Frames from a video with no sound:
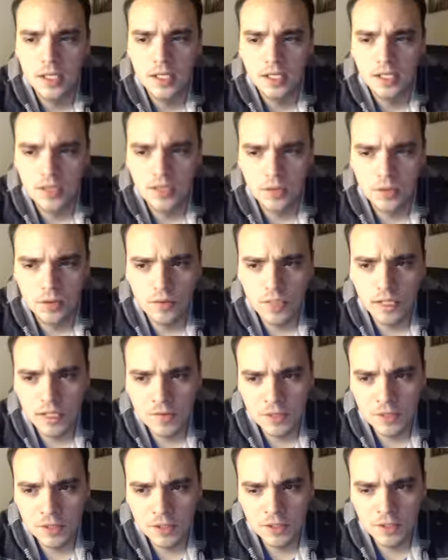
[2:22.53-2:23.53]
So that's
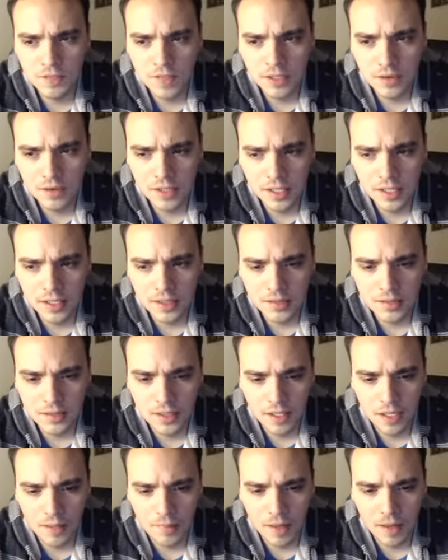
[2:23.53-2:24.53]
pretty much the video, guys.
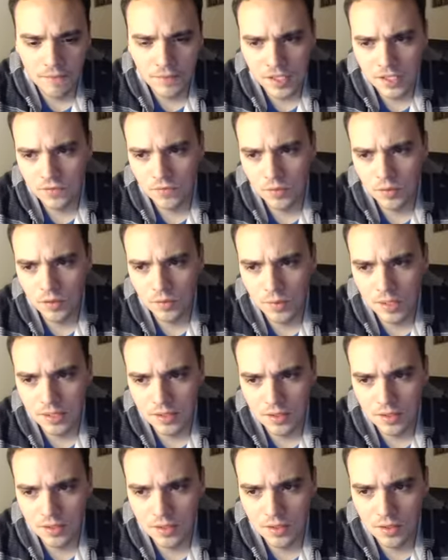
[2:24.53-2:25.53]
Um, I'll fast forward the rest
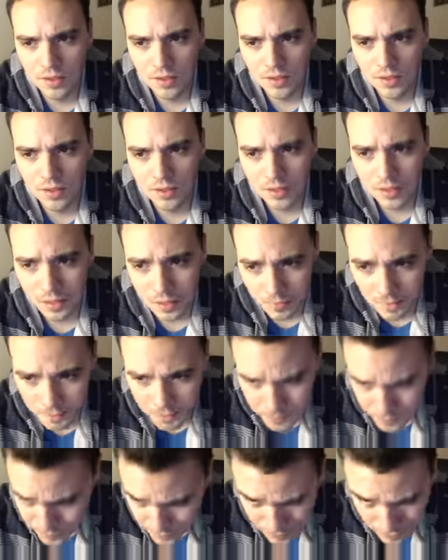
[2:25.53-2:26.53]
of this so you can see.
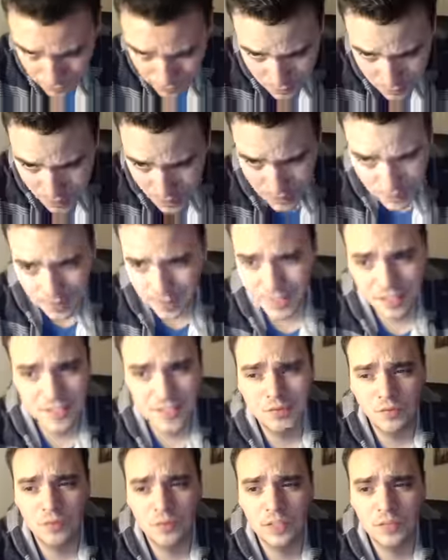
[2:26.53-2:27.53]
It's
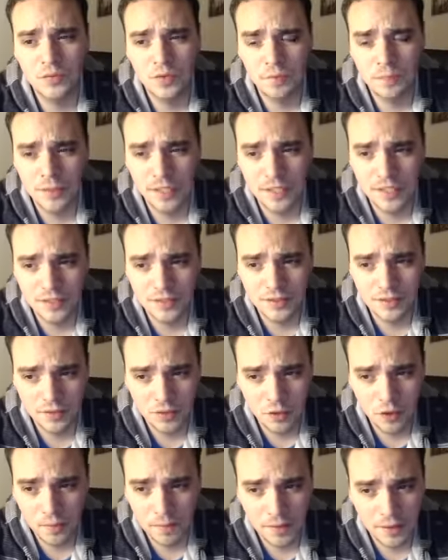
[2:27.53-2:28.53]
just rinse and repeat.
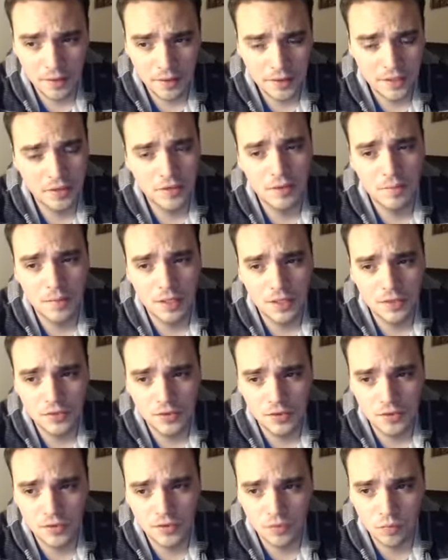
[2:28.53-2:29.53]
Go up there, kill the
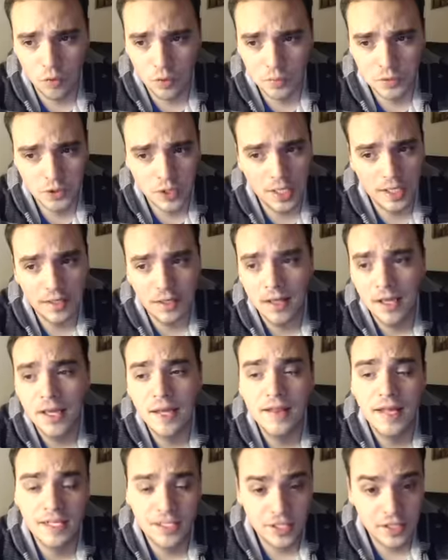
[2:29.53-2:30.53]
monsters, warp strike.
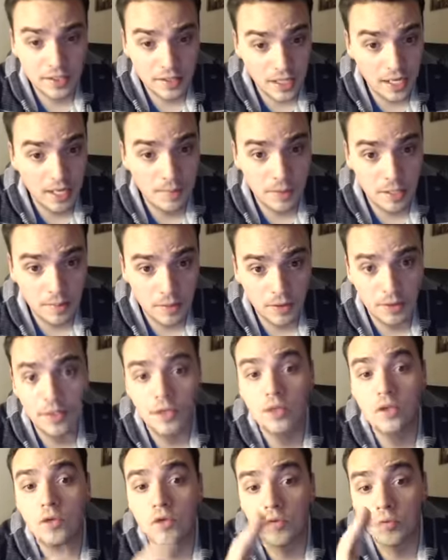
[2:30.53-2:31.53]
That's how you get the AP,
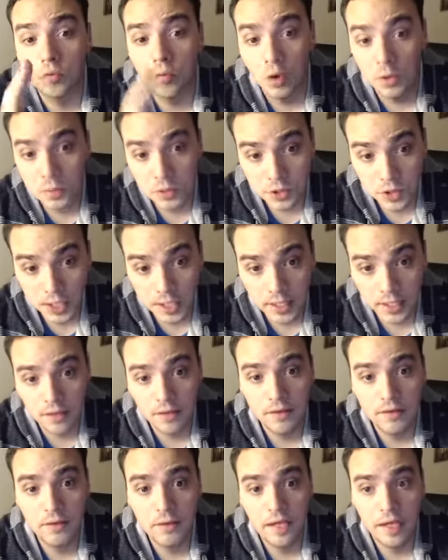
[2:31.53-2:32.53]
but you warp strike,
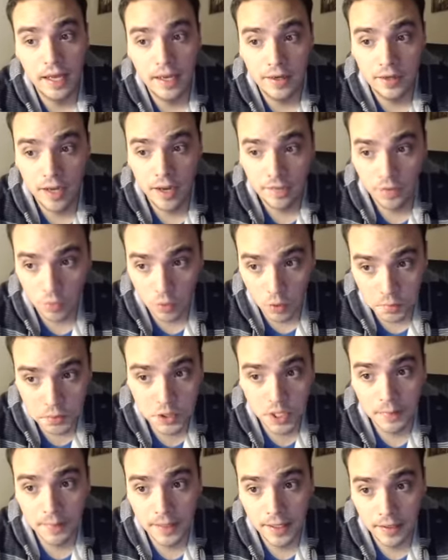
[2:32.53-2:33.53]
and you have the warp
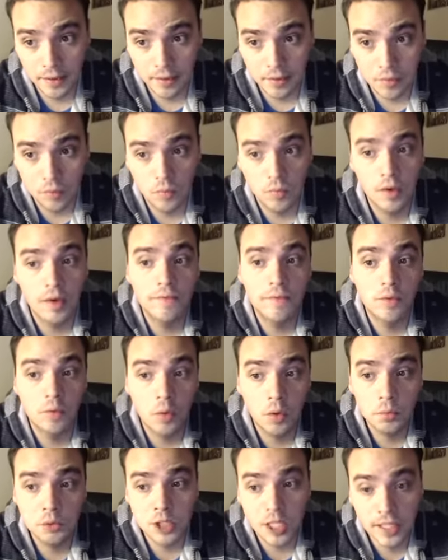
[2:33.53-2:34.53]
strike kill. If you
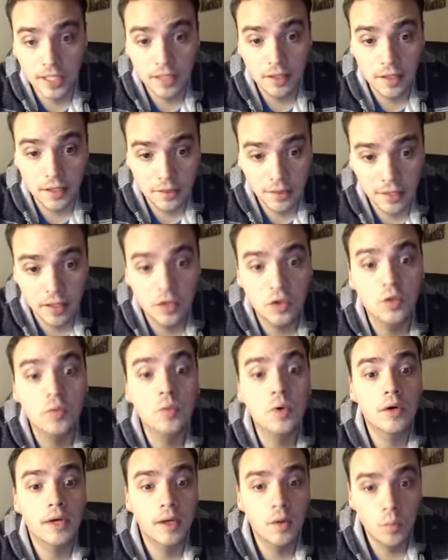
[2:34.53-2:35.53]
warp strike kill anything, you
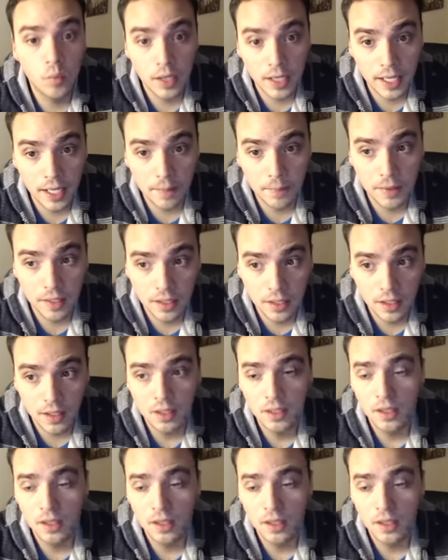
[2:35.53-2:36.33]
will get one AP.